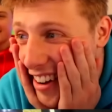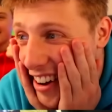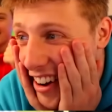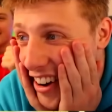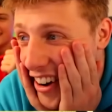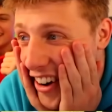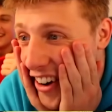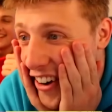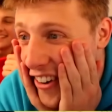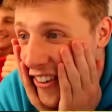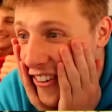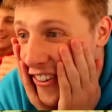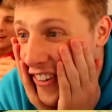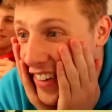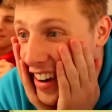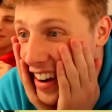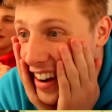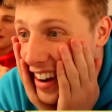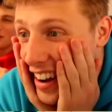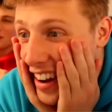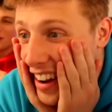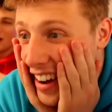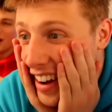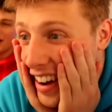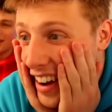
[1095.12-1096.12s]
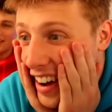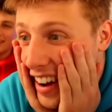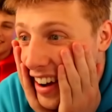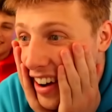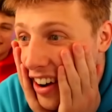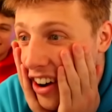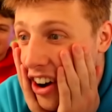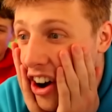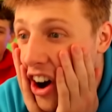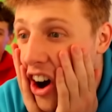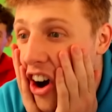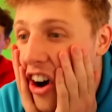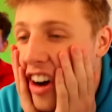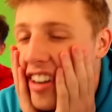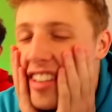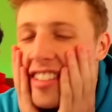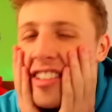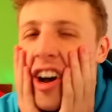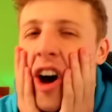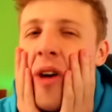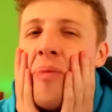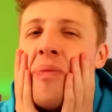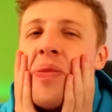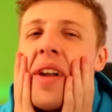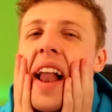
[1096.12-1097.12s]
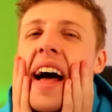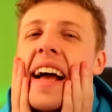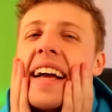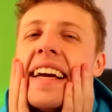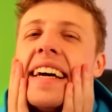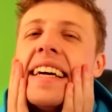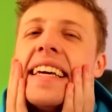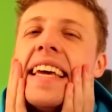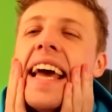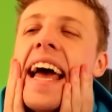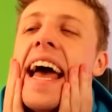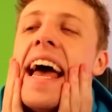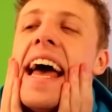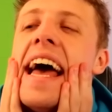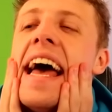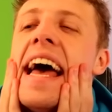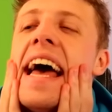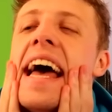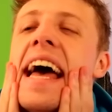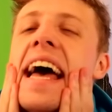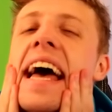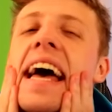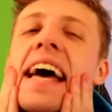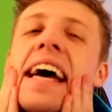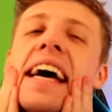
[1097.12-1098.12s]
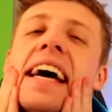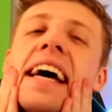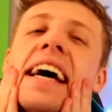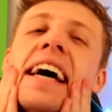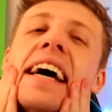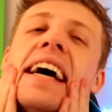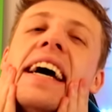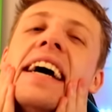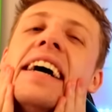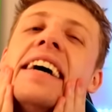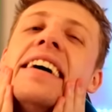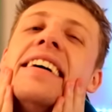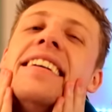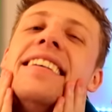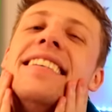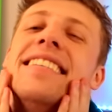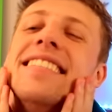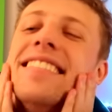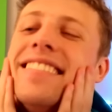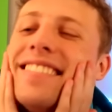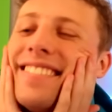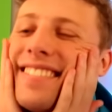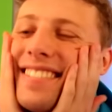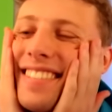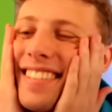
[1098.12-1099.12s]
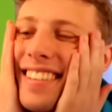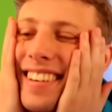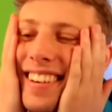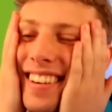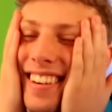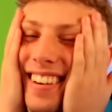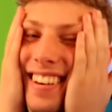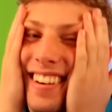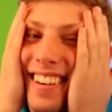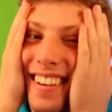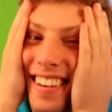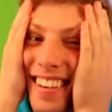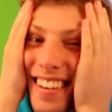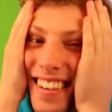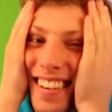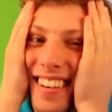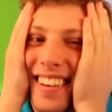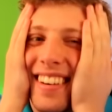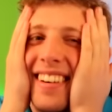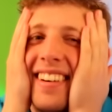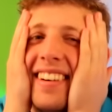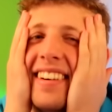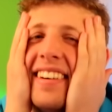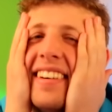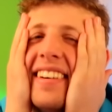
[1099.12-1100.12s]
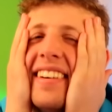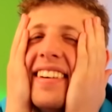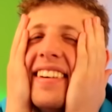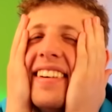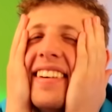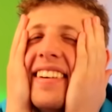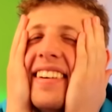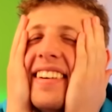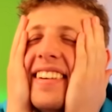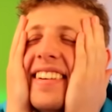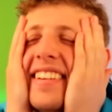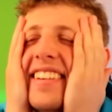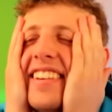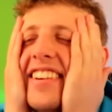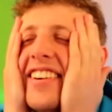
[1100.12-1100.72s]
no! Number one. Oh, it's Oblak again! It's something, oh, it's